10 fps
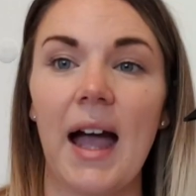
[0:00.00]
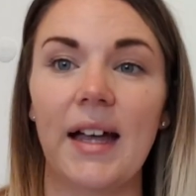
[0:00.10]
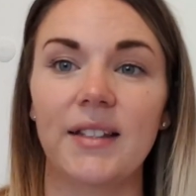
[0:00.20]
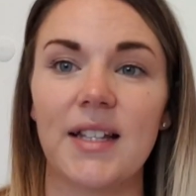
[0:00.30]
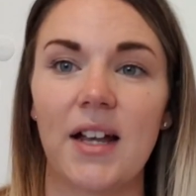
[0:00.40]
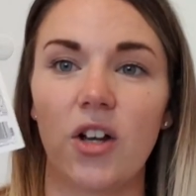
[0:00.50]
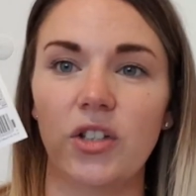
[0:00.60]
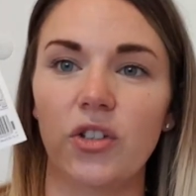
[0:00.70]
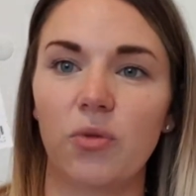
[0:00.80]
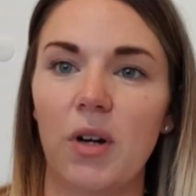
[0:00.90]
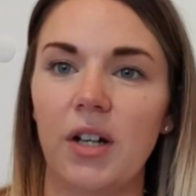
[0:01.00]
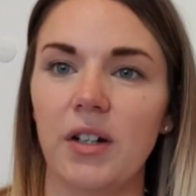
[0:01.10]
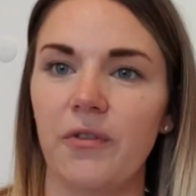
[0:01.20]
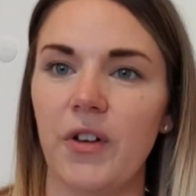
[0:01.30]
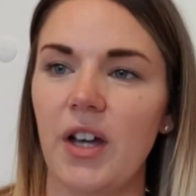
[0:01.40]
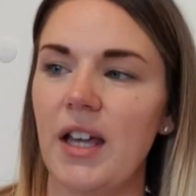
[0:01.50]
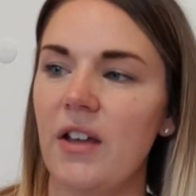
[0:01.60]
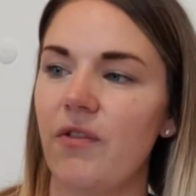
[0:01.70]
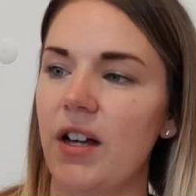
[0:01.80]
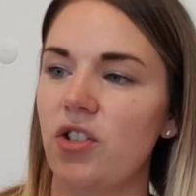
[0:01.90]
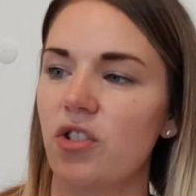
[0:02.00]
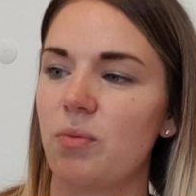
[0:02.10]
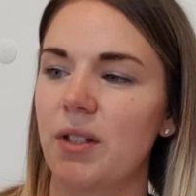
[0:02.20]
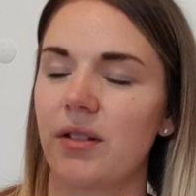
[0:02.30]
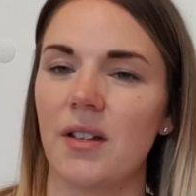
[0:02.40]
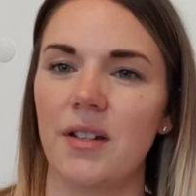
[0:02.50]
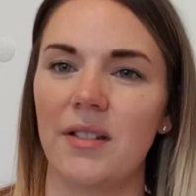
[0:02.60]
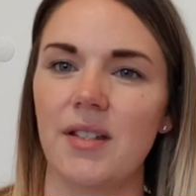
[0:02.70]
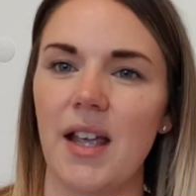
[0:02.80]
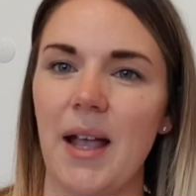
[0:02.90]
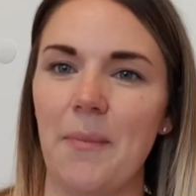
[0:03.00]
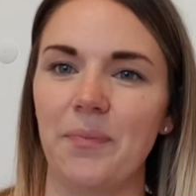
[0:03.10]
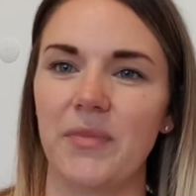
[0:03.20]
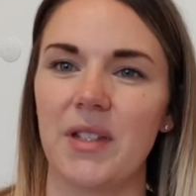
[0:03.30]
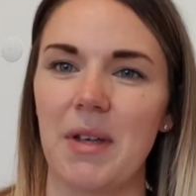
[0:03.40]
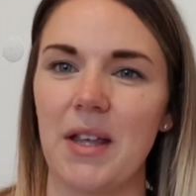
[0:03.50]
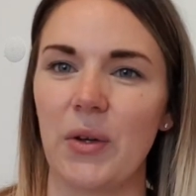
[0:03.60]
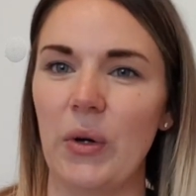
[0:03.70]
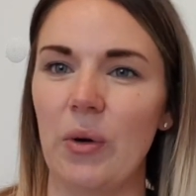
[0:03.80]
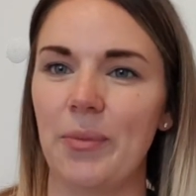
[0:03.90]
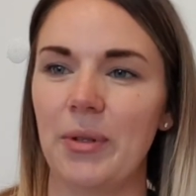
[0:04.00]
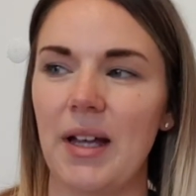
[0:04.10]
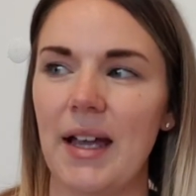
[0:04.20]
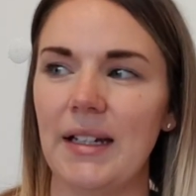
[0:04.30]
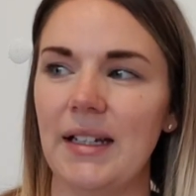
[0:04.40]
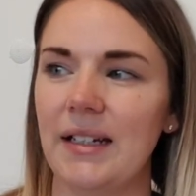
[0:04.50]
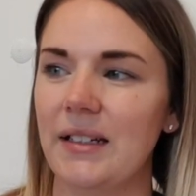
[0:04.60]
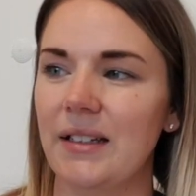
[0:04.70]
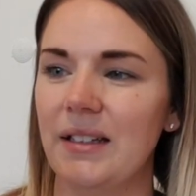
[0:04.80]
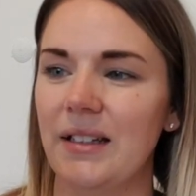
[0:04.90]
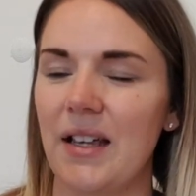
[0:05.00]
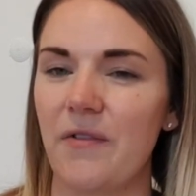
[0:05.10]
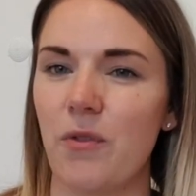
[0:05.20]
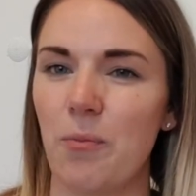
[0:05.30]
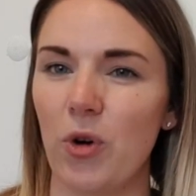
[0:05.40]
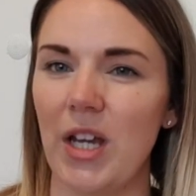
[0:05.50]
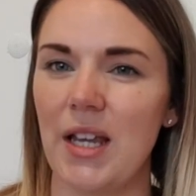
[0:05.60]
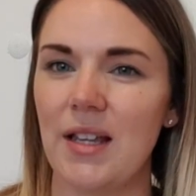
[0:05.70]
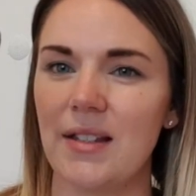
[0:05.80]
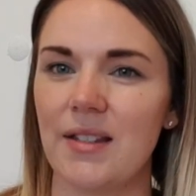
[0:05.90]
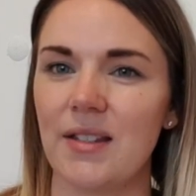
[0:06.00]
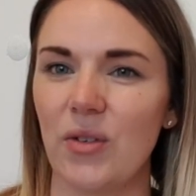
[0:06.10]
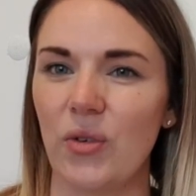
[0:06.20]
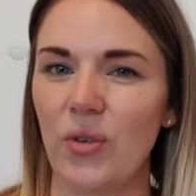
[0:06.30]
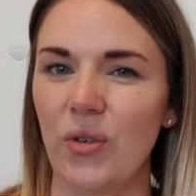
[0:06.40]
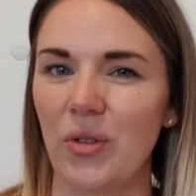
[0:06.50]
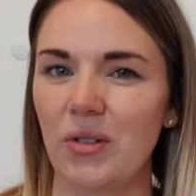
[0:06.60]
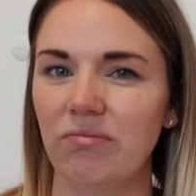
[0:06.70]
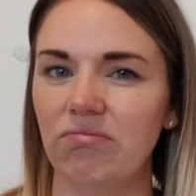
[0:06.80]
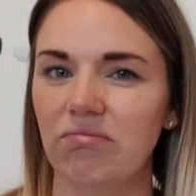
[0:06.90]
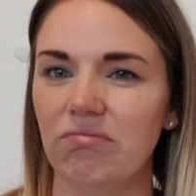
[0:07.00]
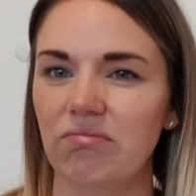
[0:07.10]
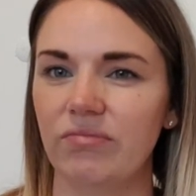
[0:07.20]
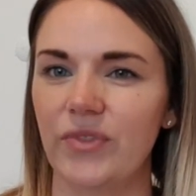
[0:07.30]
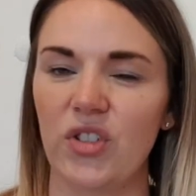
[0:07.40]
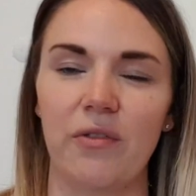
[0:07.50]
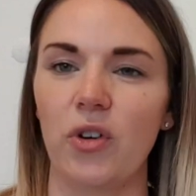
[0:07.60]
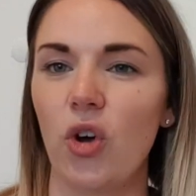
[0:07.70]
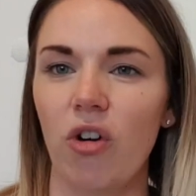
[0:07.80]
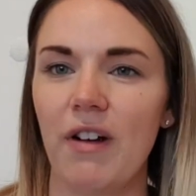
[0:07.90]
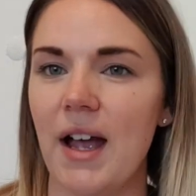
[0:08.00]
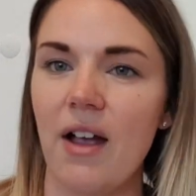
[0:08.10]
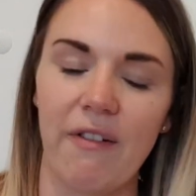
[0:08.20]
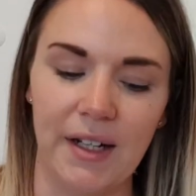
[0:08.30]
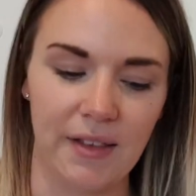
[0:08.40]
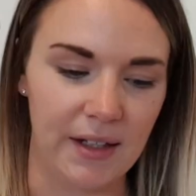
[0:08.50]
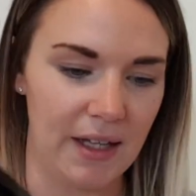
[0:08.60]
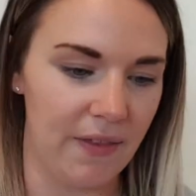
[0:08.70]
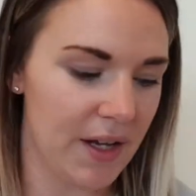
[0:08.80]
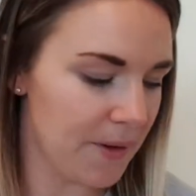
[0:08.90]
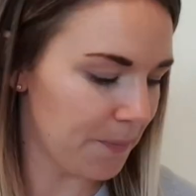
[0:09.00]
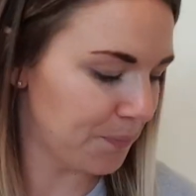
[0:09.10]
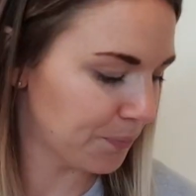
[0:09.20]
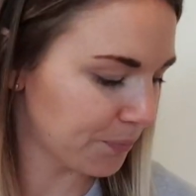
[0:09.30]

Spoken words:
And I got the other one for if I just wanted to make up any little like Febreze or Zaflora or anything like that.